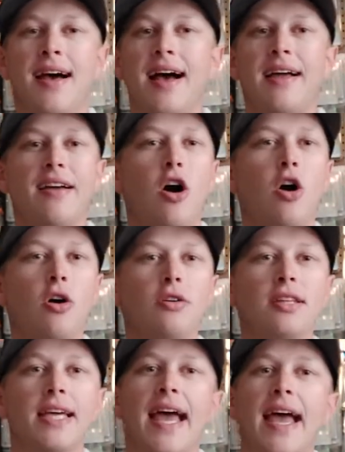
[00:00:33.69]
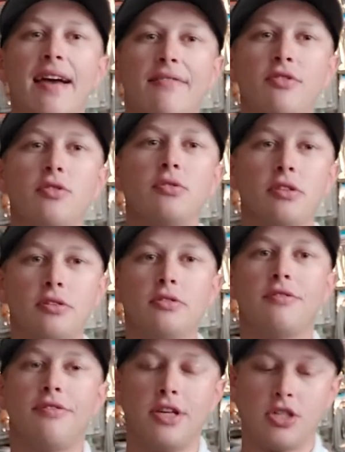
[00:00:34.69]
I hardly ever
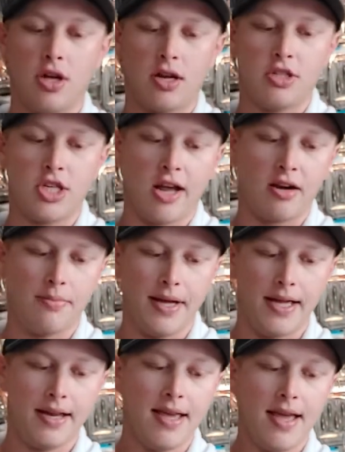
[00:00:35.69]
lose fish on a chatterbait.